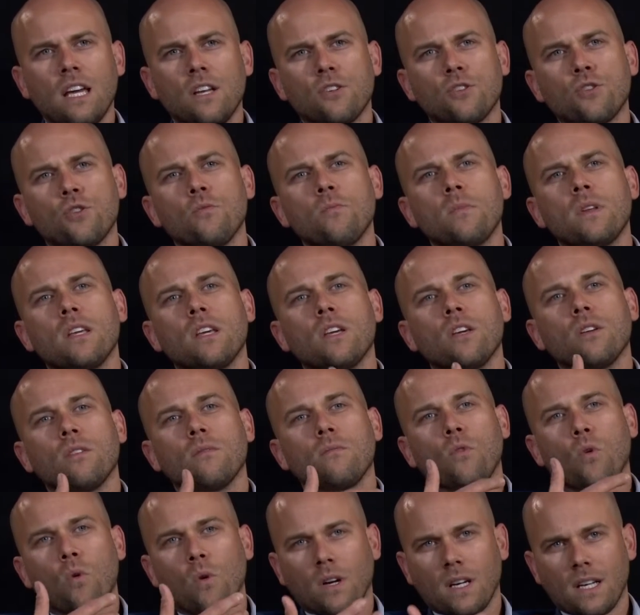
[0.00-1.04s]
Too many
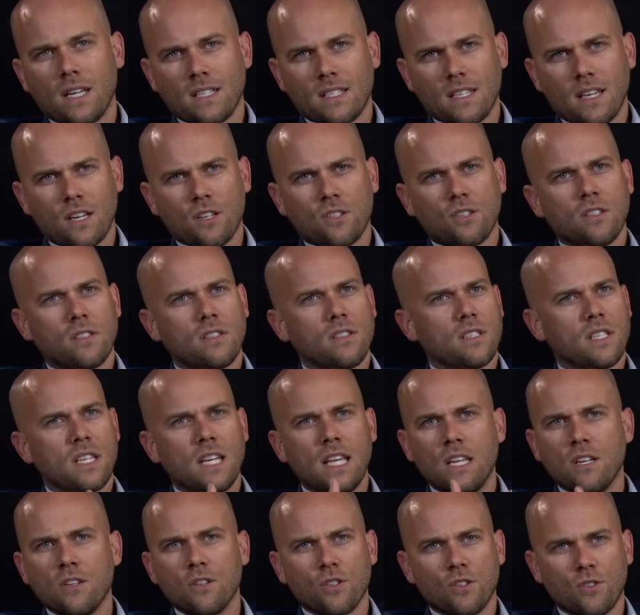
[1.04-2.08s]
organizations and
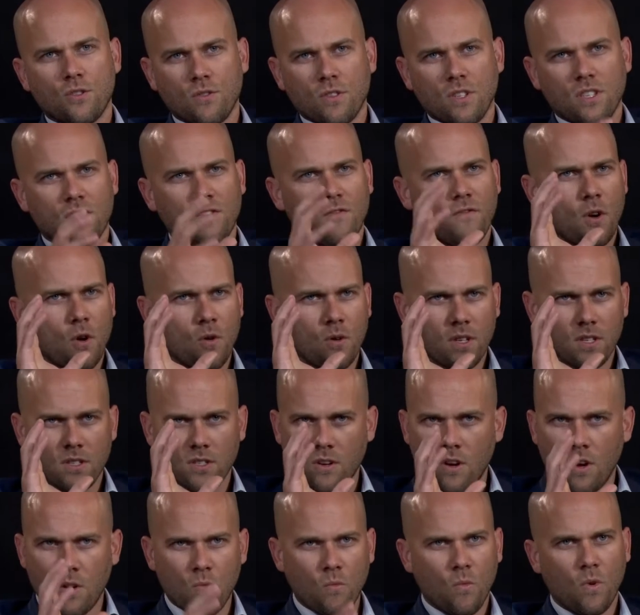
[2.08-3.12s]
industries focus
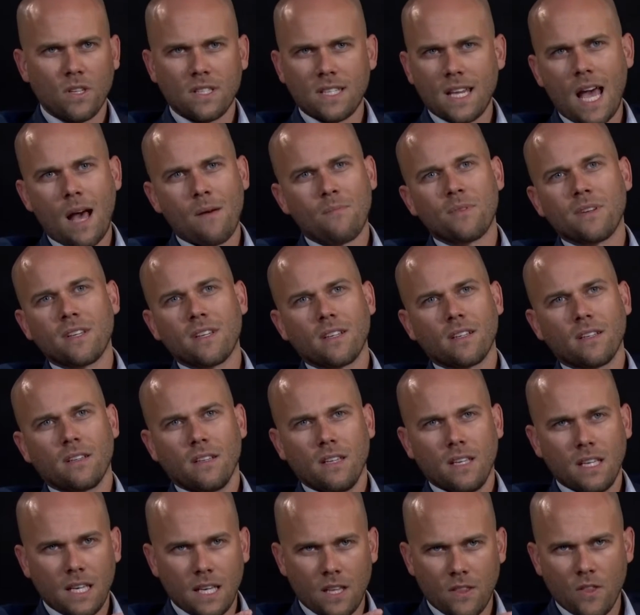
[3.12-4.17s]
on what's happening
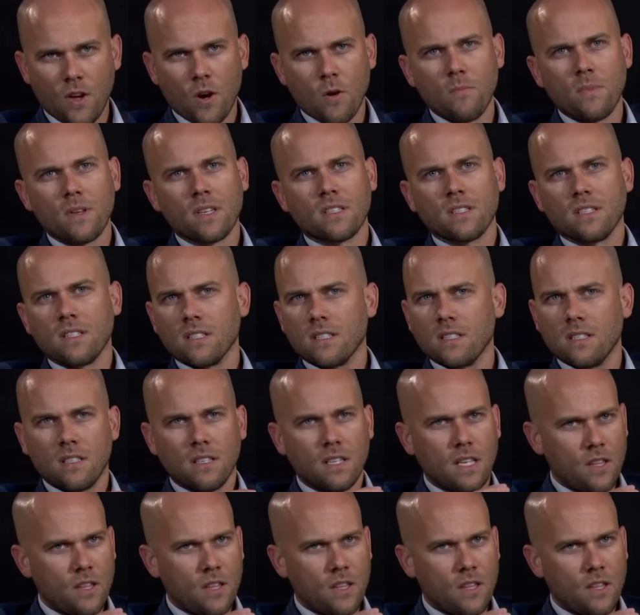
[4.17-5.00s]
in their business,